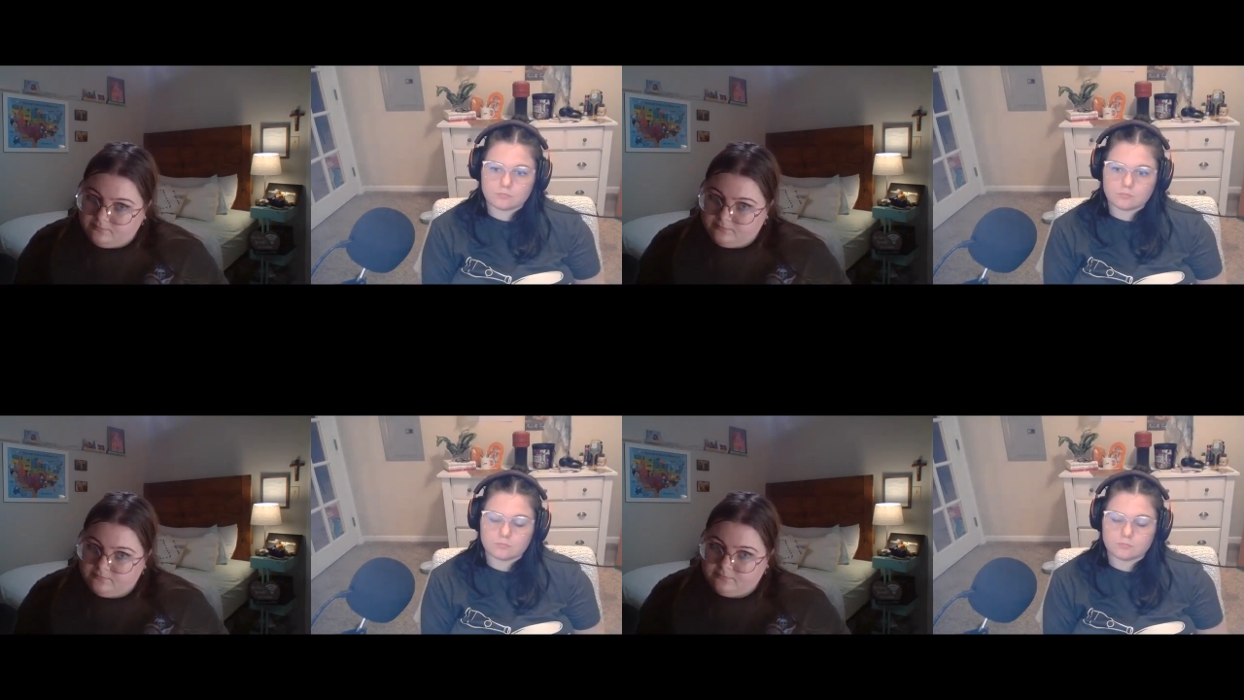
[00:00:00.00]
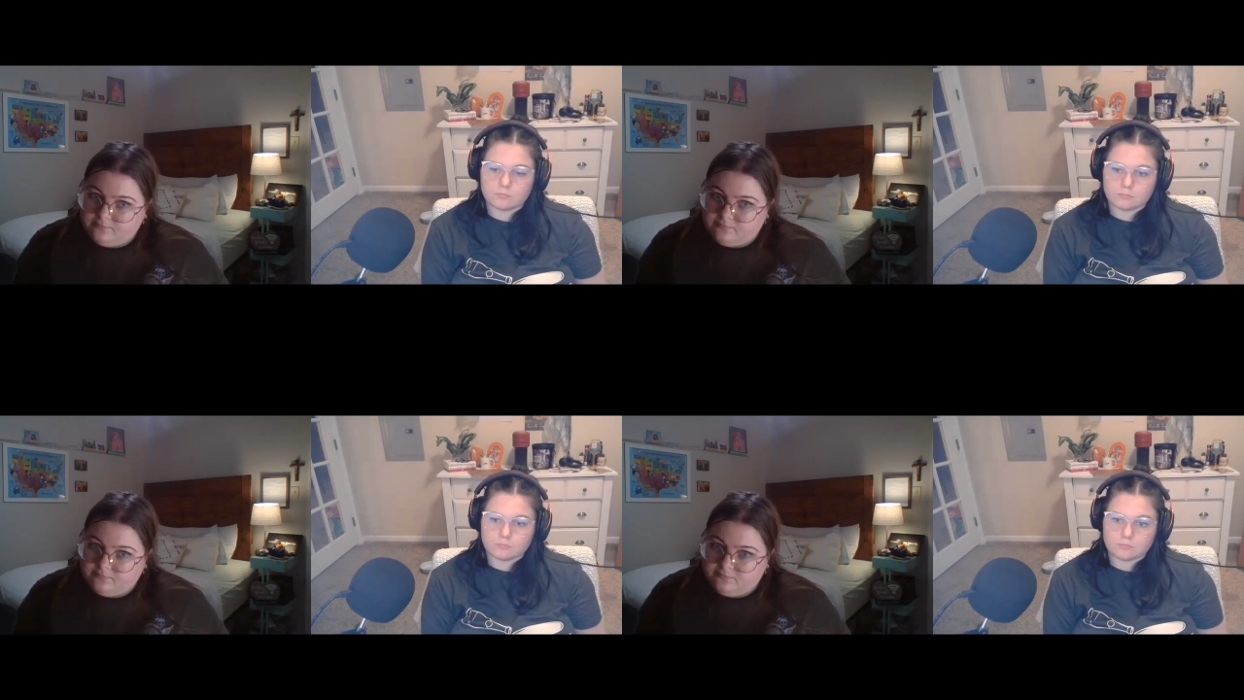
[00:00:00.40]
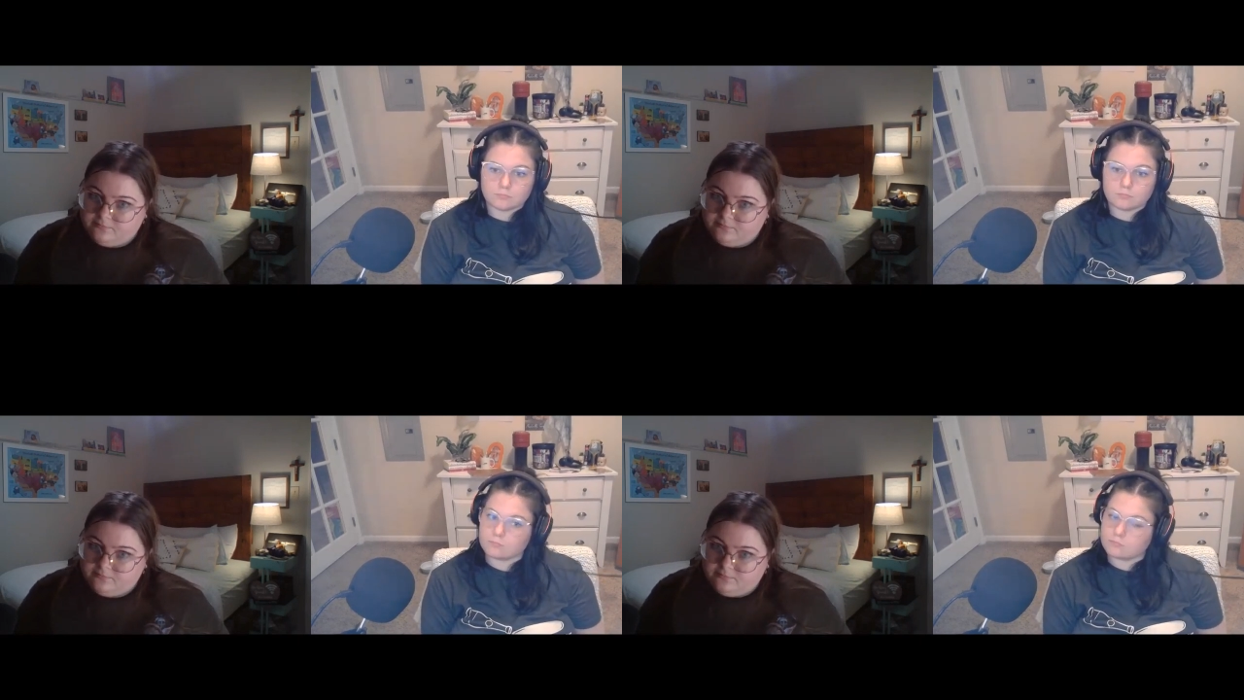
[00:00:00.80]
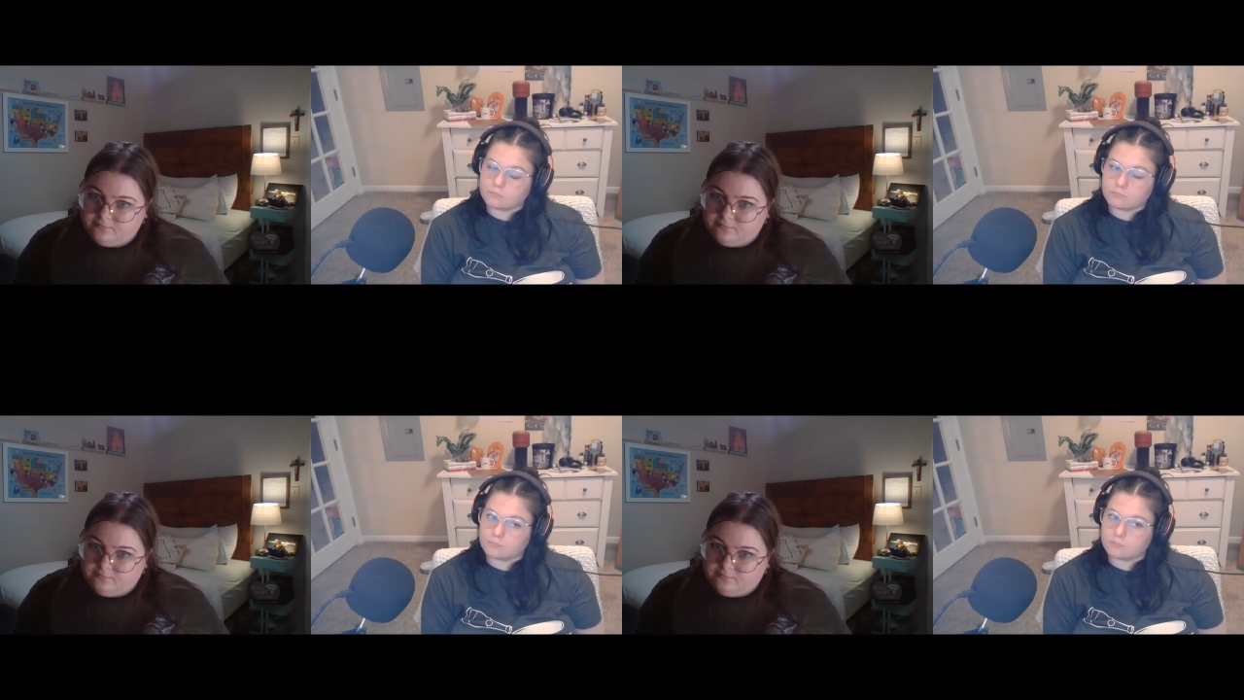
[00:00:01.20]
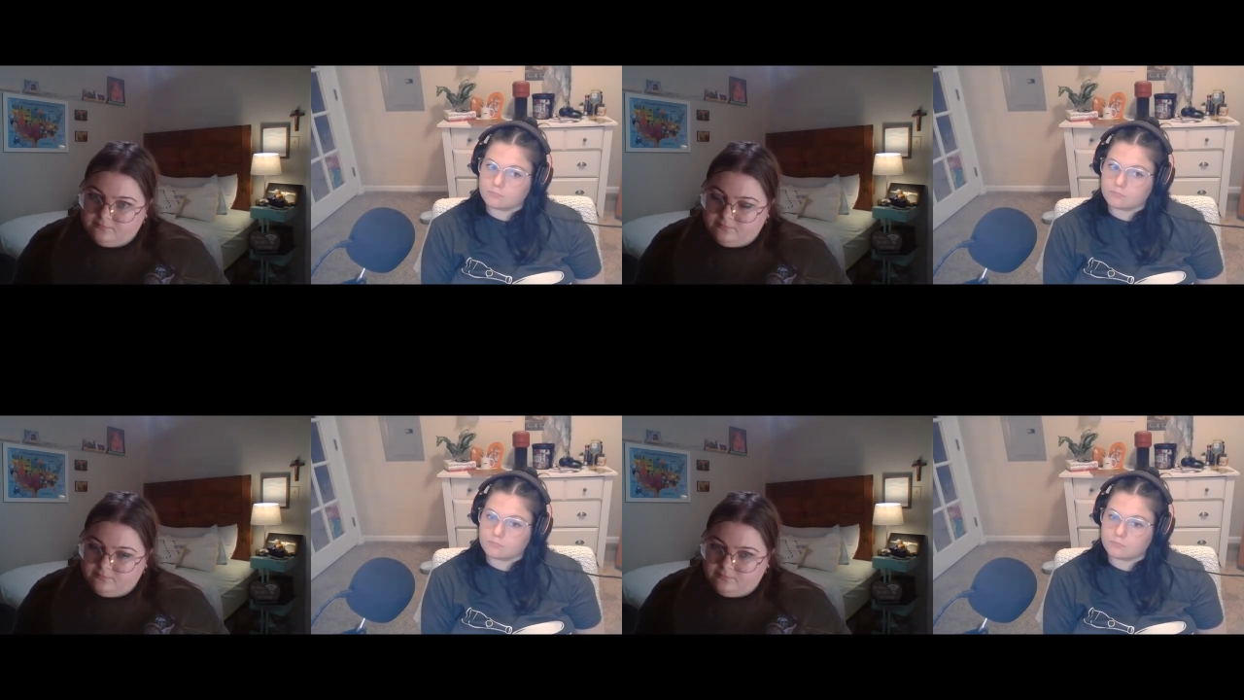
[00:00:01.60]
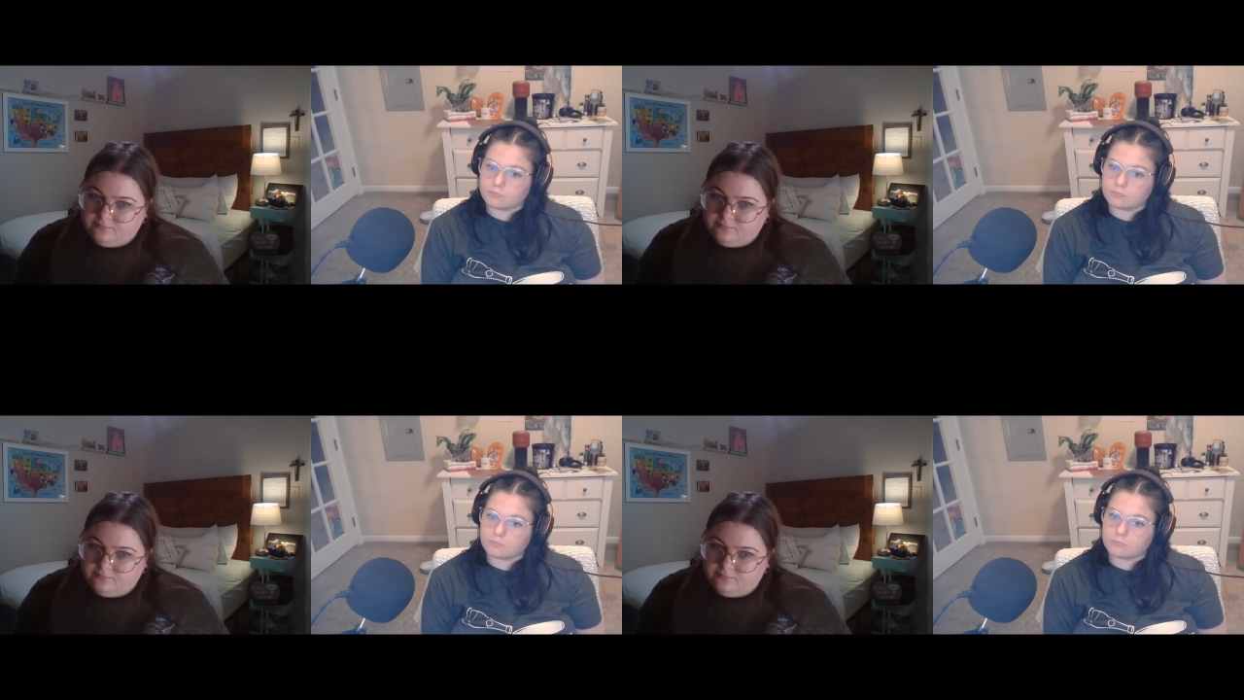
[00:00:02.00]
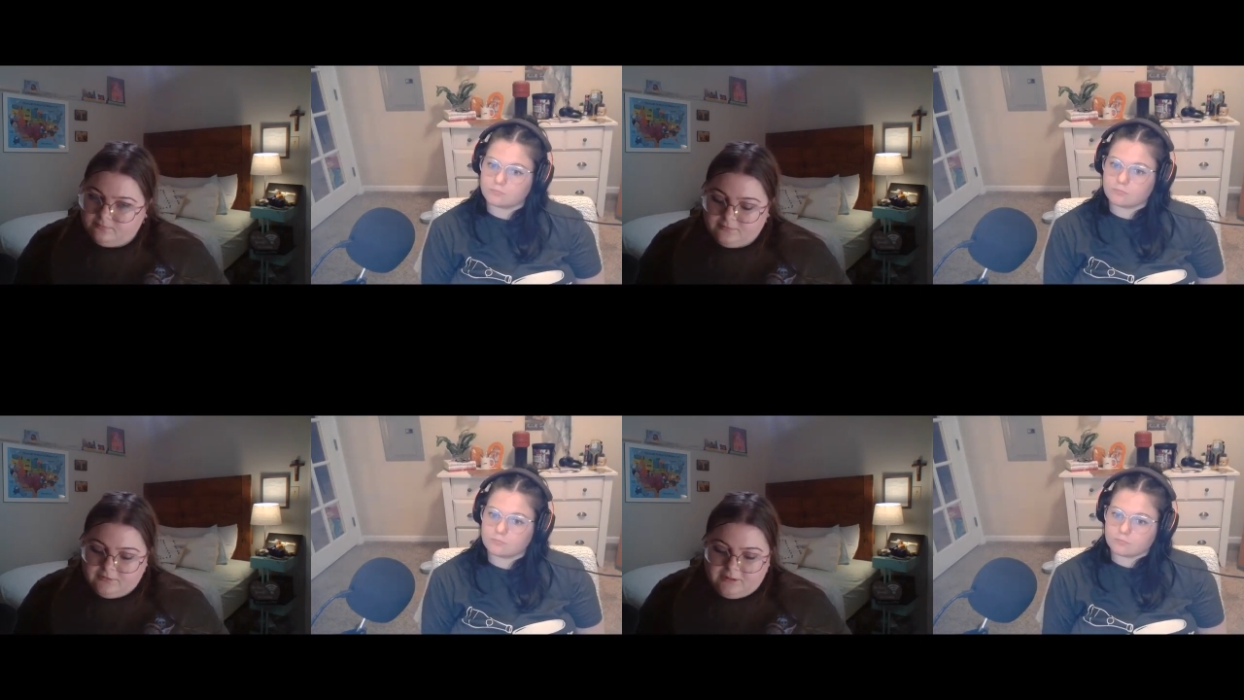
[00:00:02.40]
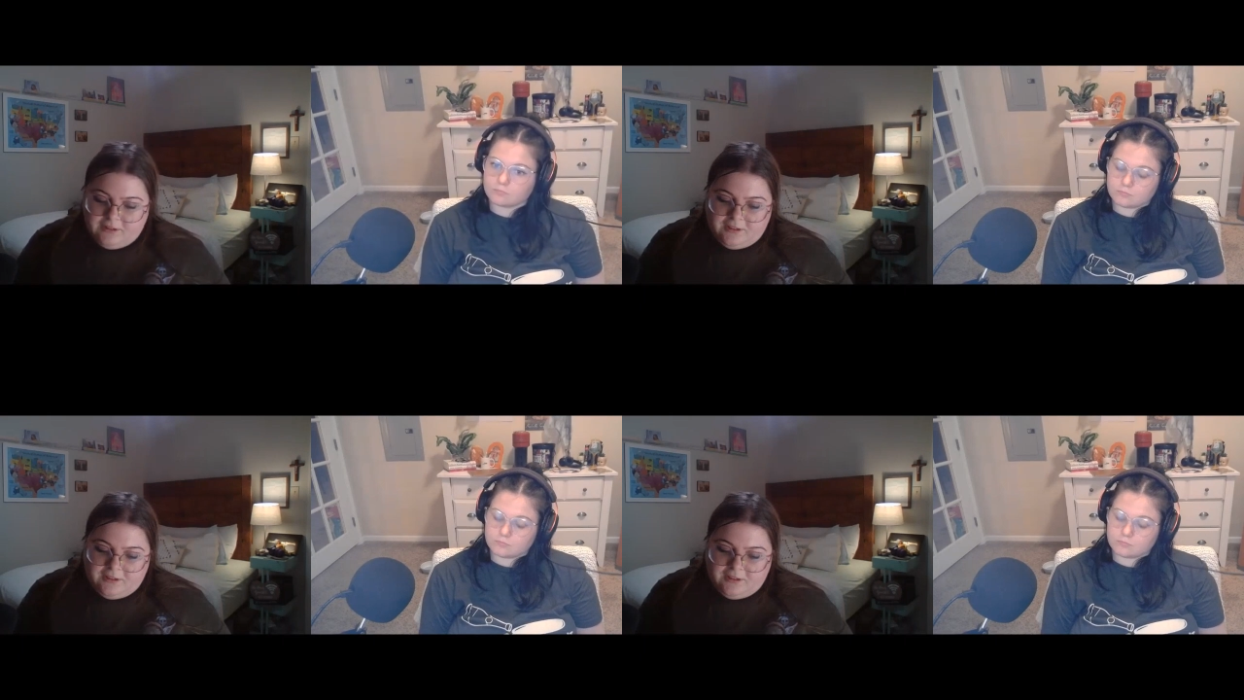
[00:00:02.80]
No one is speaking in this clip.